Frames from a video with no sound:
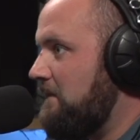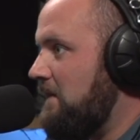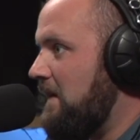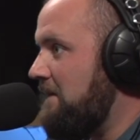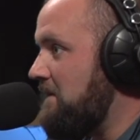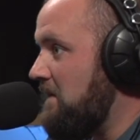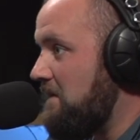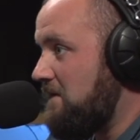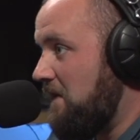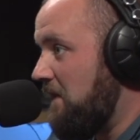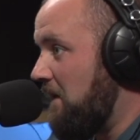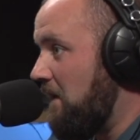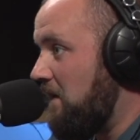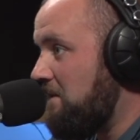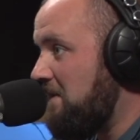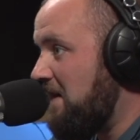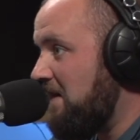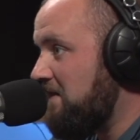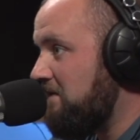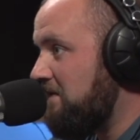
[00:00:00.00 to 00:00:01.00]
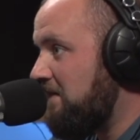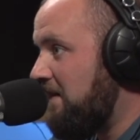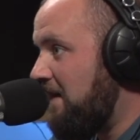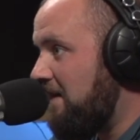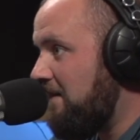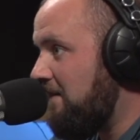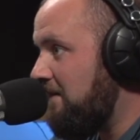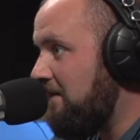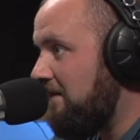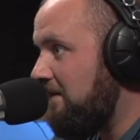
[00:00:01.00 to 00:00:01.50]
Have you ever thought about doing
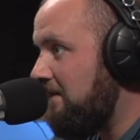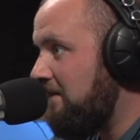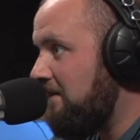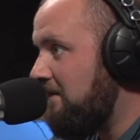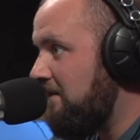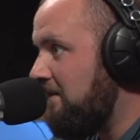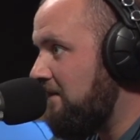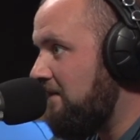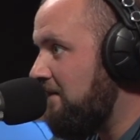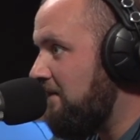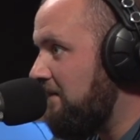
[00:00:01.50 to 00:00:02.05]
that? Uh-oh.